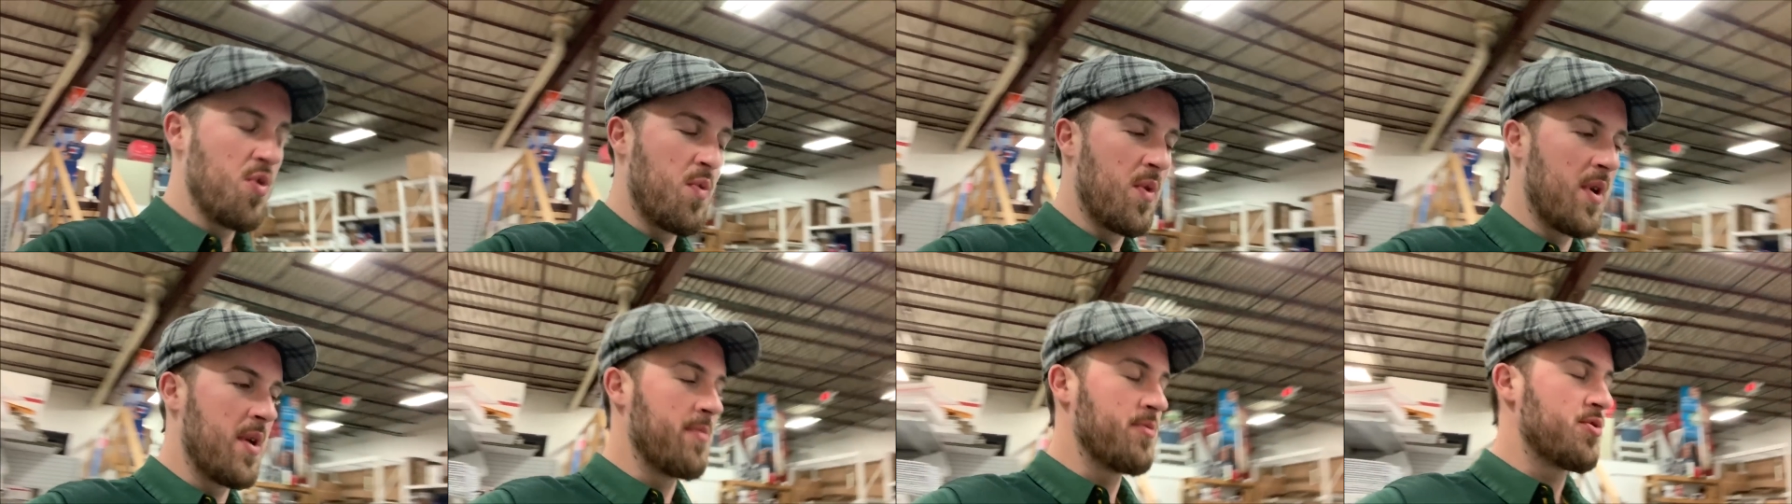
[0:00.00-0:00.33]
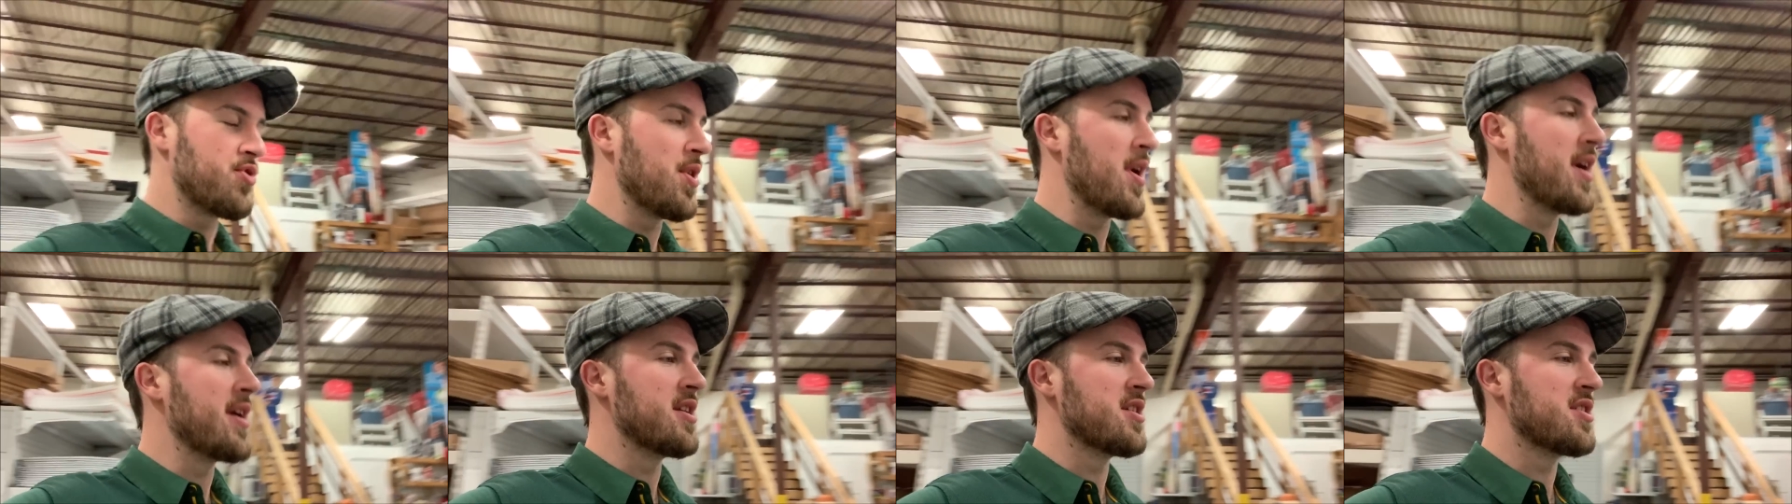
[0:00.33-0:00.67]
What I'm
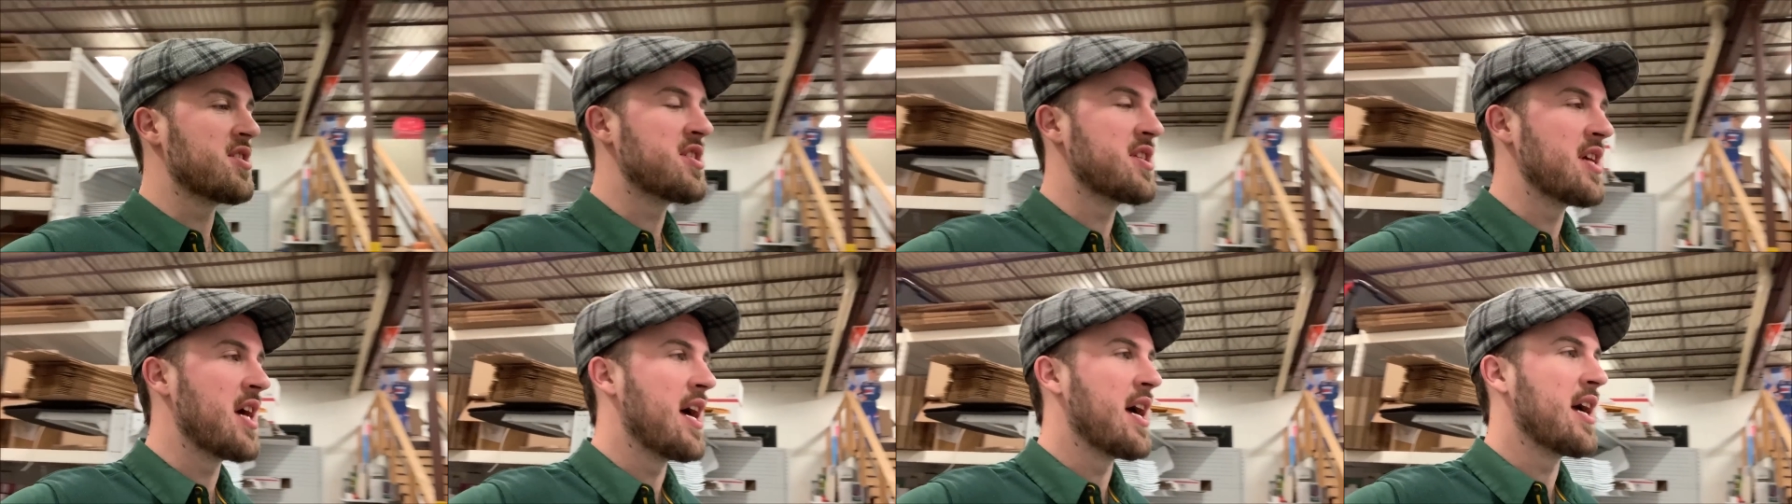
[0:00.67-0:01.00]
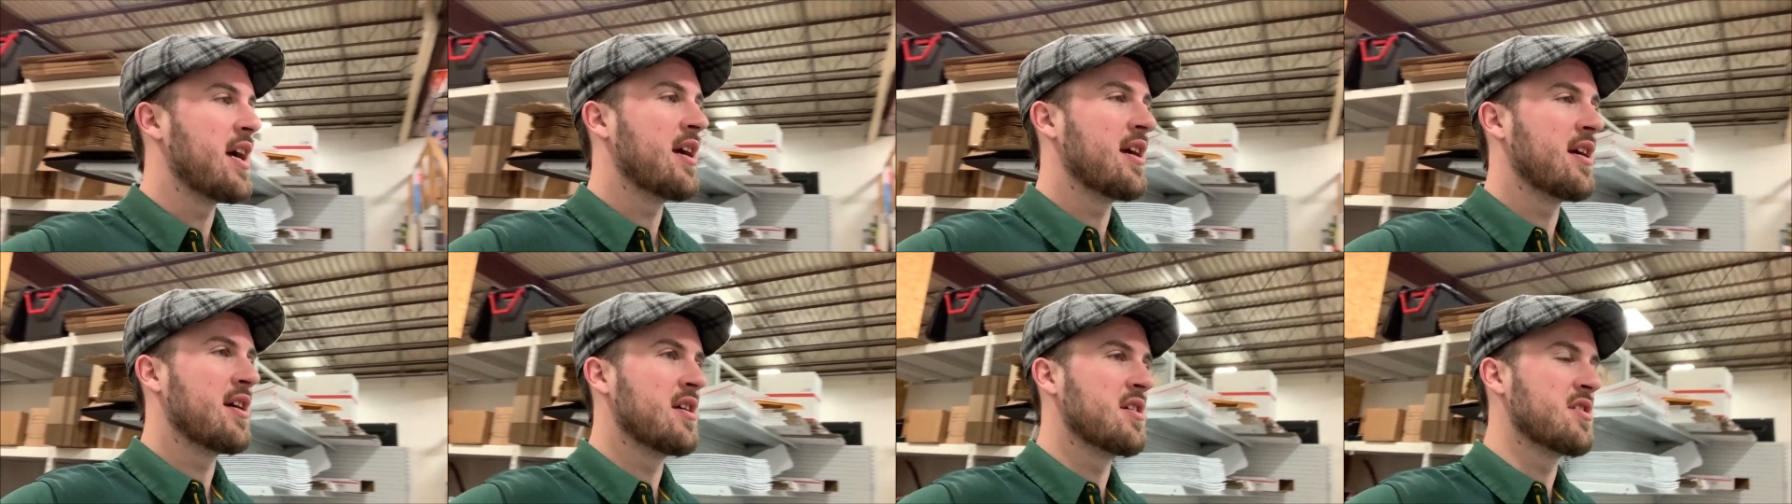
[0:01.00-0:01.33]
trying to
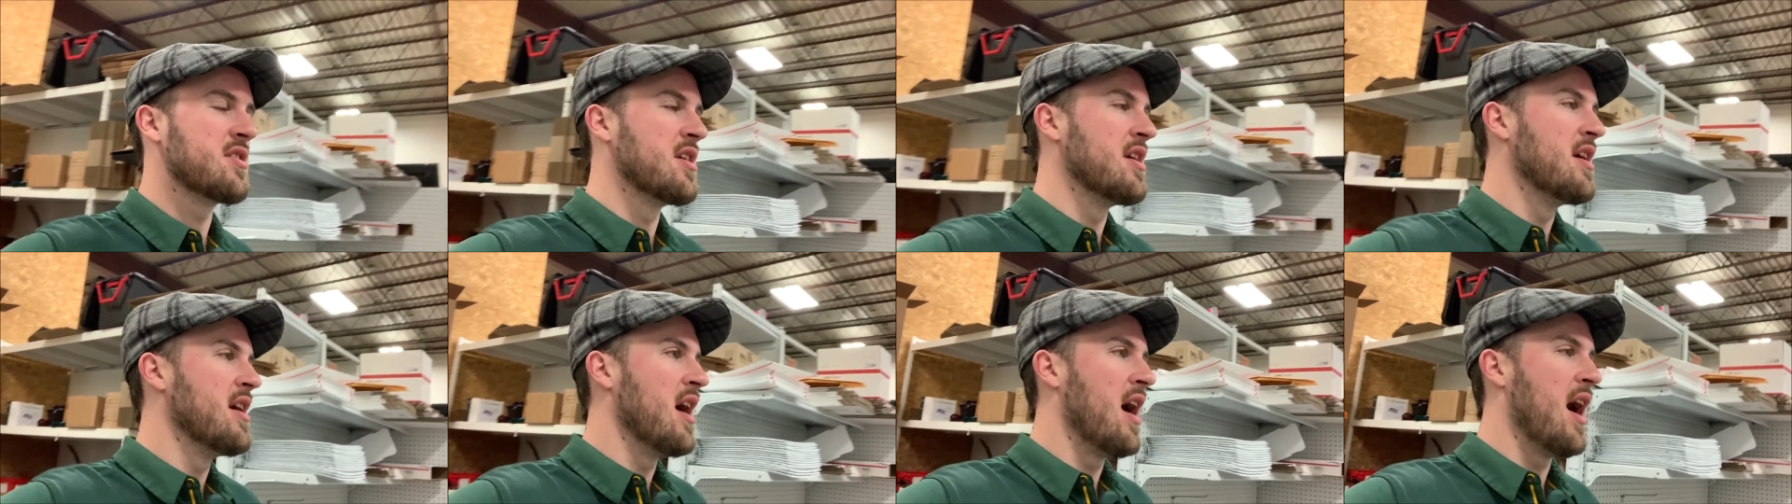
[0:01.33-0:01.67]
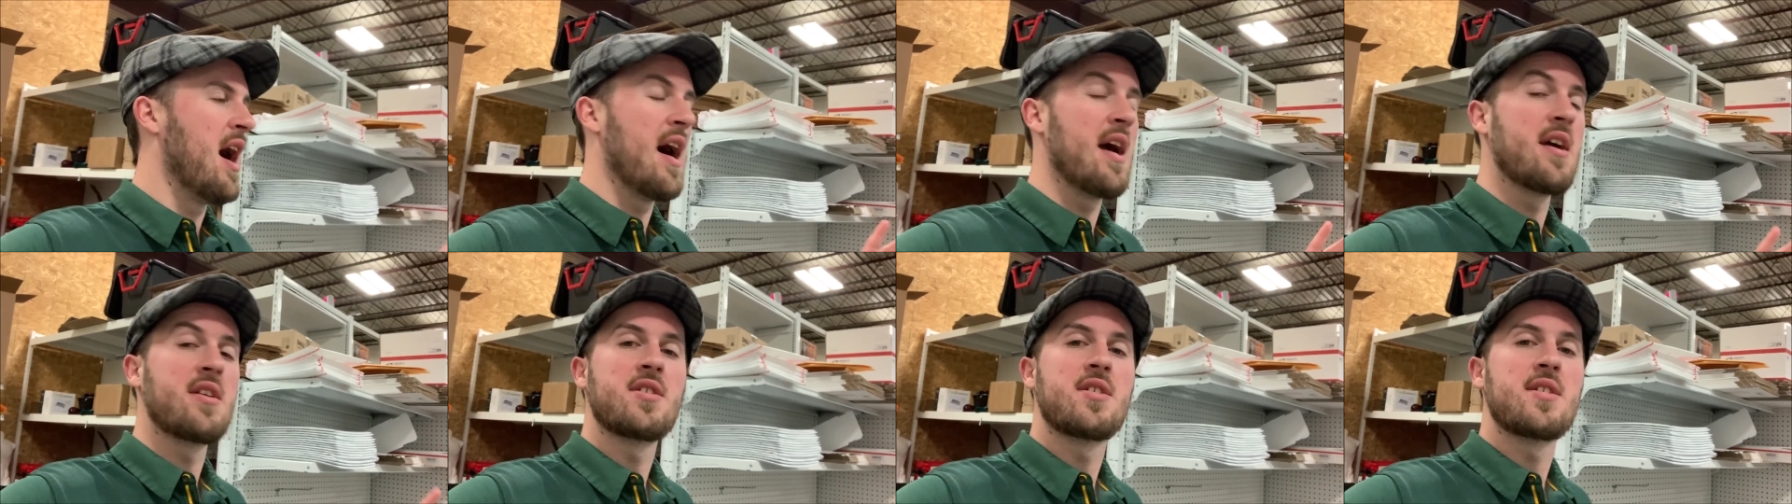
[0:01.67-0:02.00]
say is
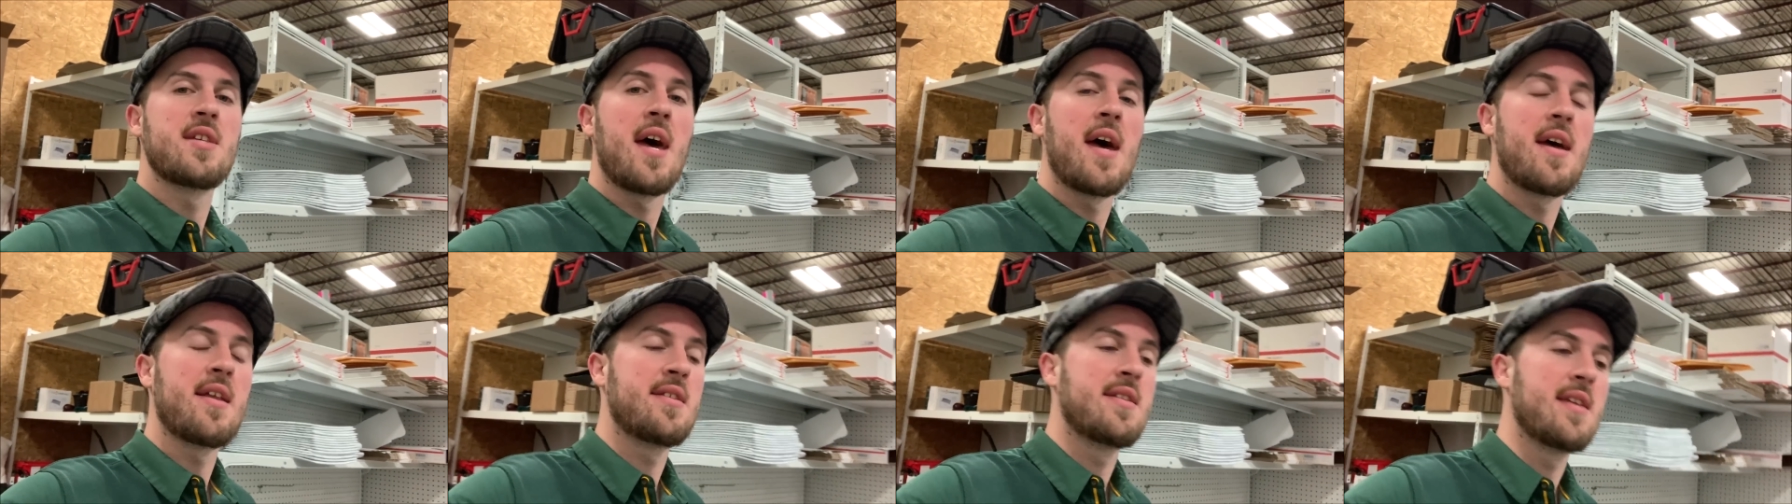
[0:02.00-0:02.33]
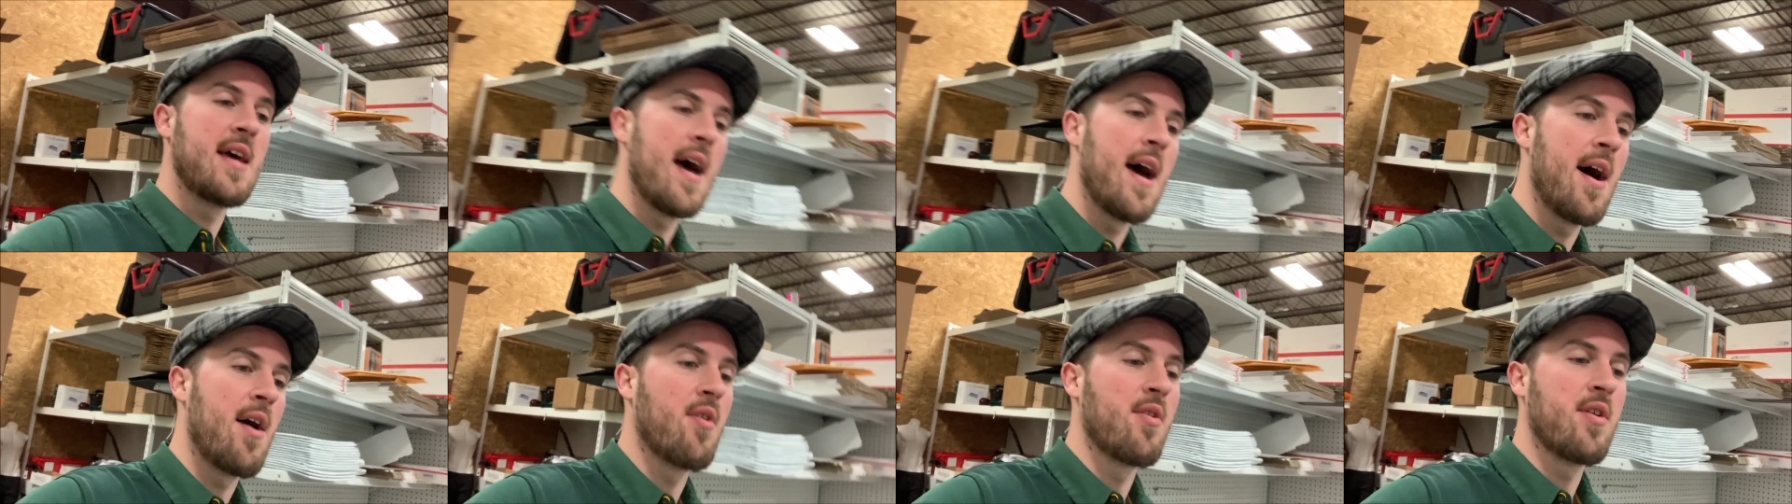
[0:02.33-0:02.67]
I sat
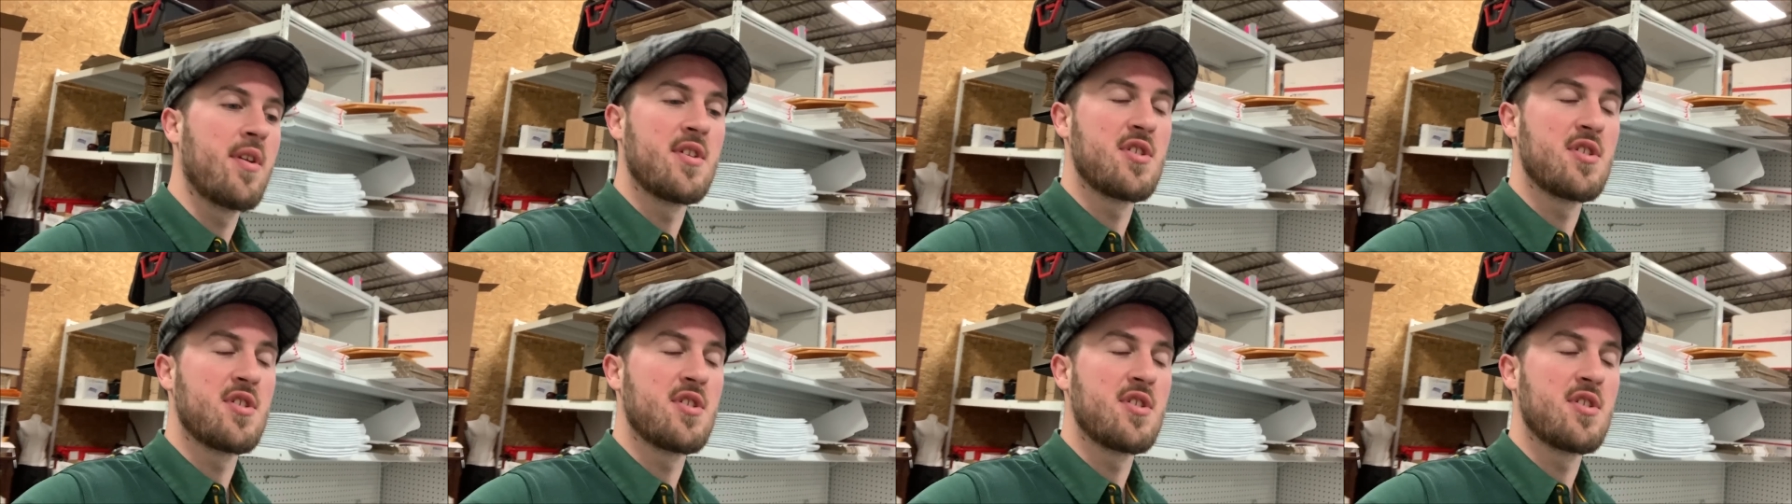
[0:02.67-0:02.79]
down